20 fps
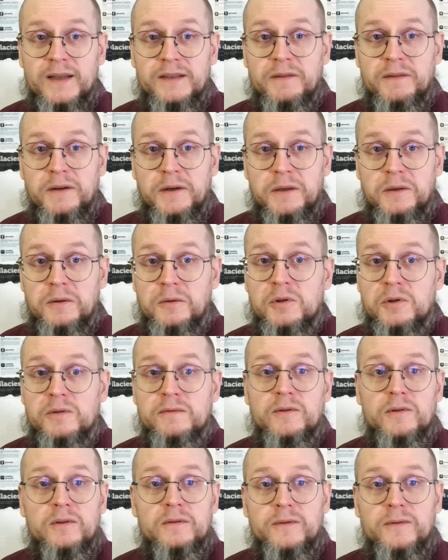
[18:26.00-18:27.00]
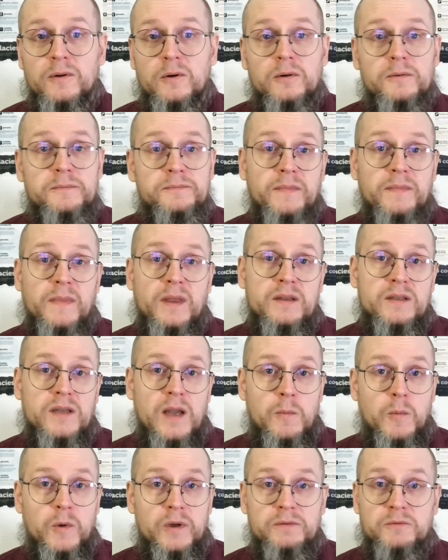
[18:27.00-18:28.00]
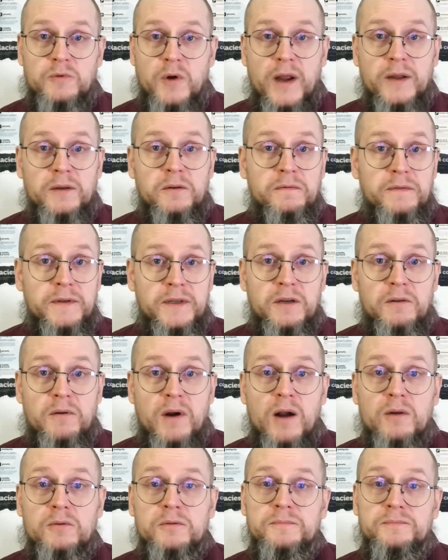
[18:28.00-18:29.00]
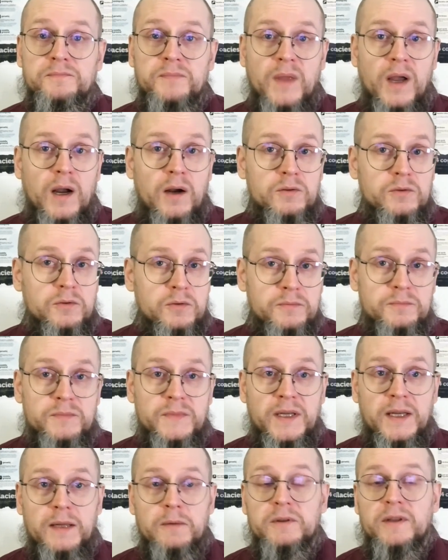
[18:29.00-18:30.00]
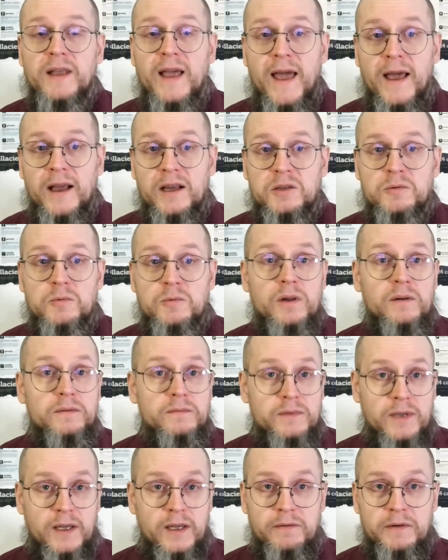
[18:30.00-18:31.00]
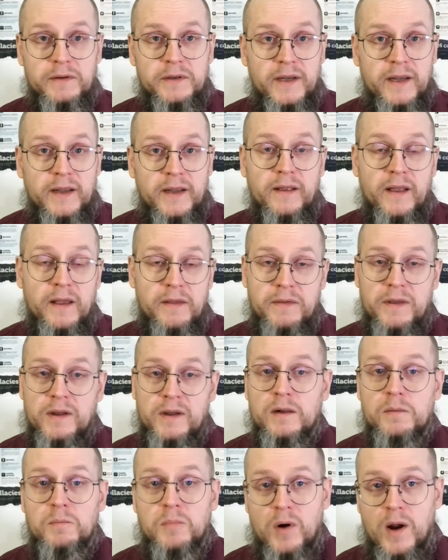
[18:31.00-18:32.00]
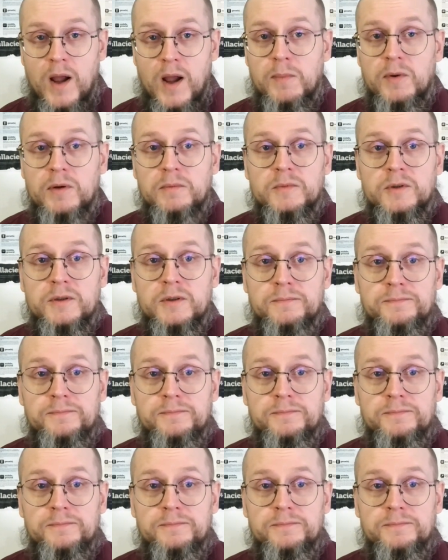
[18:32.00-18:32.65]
very useful for someone trying to figure out how to deal with actual, everyday ethical problems.